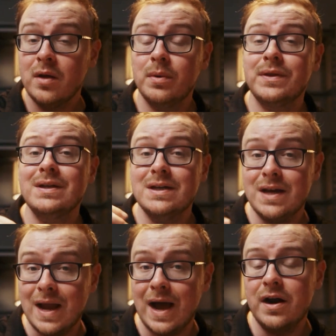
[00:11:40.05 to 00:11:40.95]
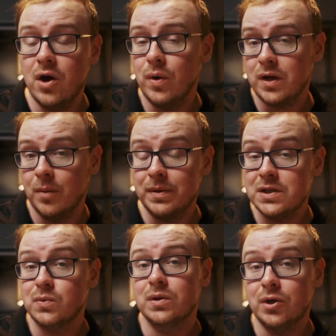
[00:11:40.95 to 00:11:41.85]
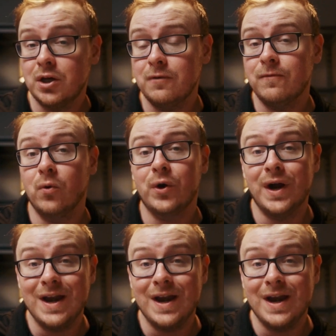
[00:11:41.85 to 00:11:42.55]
but they did not know what companies were looking for